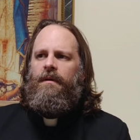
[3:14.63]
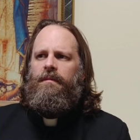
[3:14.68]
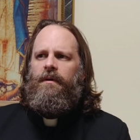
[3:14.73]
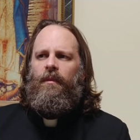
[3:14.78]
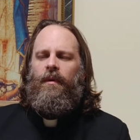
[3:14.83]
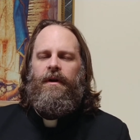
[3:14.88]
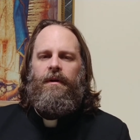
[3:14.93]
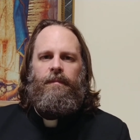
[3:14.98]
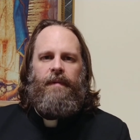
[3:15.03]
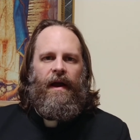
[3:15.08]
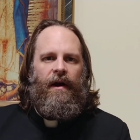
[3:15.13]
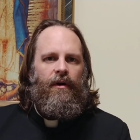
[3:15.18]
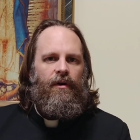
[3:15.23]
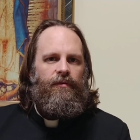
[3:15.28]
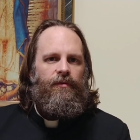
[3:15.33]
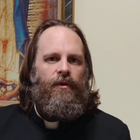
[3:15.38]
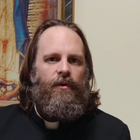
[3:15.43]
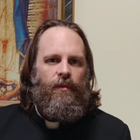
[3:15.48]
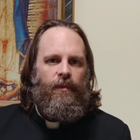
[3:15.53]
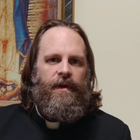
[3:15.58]
but what a
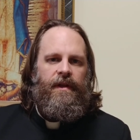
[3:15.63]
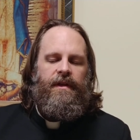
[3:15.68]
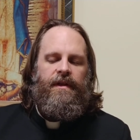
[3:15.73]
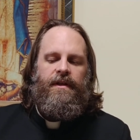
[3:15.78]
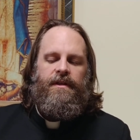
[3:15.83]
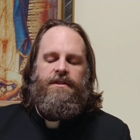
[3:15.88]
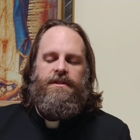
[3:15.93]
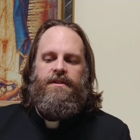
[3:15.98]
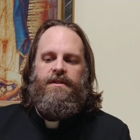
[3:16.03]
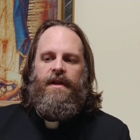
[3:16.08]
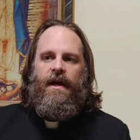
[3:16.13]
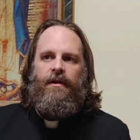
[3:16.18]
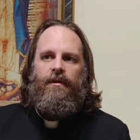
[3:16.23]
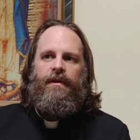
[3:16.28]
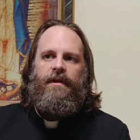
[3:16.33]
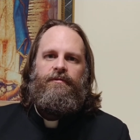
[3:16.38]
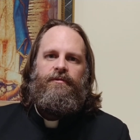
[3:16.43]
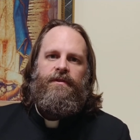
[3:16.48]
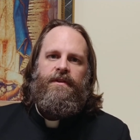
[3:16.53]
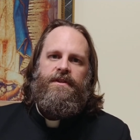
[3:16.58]
powerful witness, not
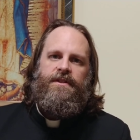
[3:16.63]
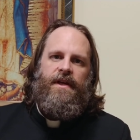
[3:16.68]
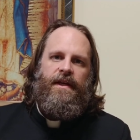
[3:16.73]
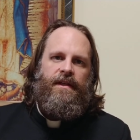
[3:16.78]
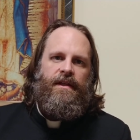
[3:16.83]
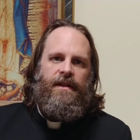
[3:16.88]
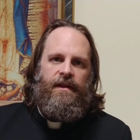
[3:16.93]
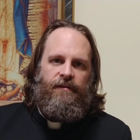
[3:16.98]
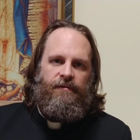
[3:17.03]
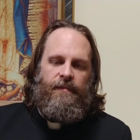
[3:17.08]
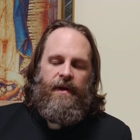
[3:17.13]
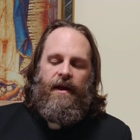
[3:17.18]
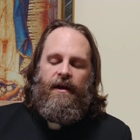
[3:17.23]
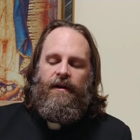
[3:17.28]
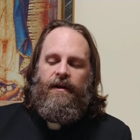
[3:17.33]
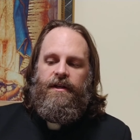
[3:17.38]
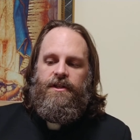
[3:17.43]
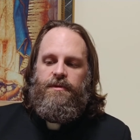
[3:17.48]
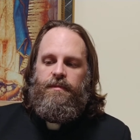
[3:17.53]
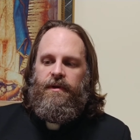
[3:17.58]
only for the sanctity of
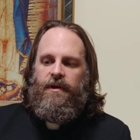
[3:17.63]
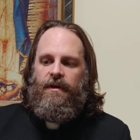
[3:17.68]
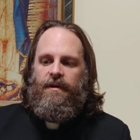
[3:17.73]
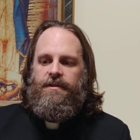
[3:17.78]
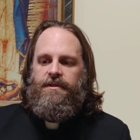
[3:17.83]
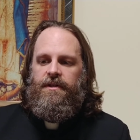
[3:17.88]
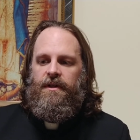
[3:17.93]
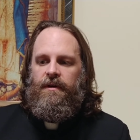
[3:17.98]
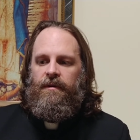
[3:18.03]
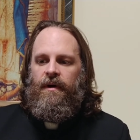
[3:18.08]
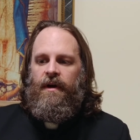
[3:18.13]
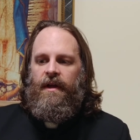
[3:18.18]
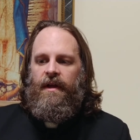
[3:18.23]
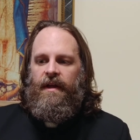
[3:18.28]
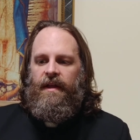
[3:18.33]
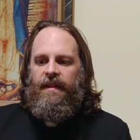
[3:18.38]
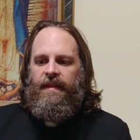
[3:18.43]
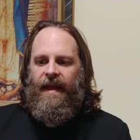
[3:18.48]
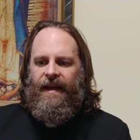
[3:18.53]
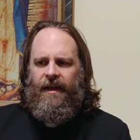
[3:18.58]
marriage, but also
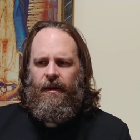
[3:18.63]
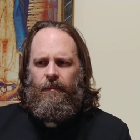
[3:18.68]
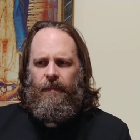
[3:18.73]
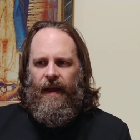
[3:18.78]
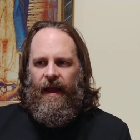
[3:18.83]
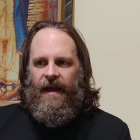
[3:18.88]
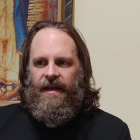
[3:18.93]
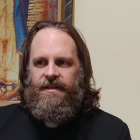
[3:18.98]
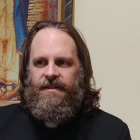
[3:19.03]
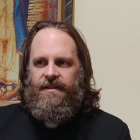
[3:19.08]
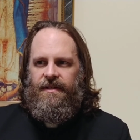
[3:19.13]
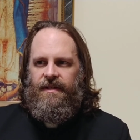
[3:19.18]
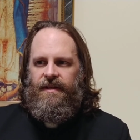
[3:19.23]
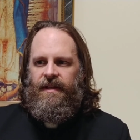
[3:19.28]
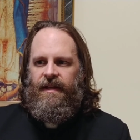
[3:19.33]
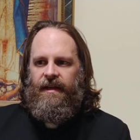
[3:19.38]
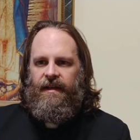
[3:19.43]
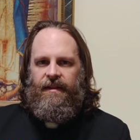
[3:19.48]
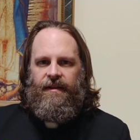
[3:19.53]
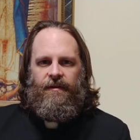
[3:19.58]
that
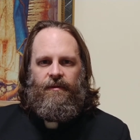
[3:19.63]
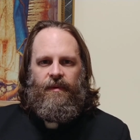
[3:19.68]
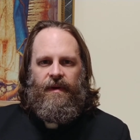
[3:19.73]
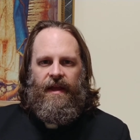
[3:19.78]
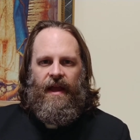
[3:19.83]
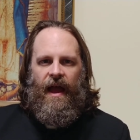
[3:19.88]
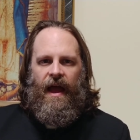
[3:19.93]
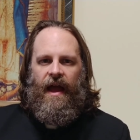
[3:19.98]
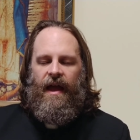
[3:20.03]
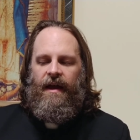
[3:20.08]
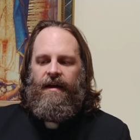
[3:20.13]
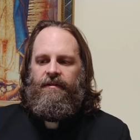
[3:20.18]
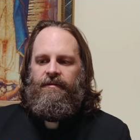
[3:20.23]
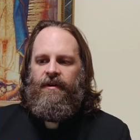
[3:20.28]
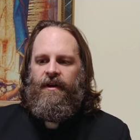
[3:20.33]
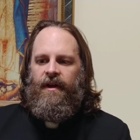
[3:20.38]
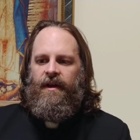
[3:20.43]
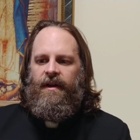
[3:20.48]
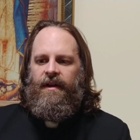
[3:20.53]
capacity that we have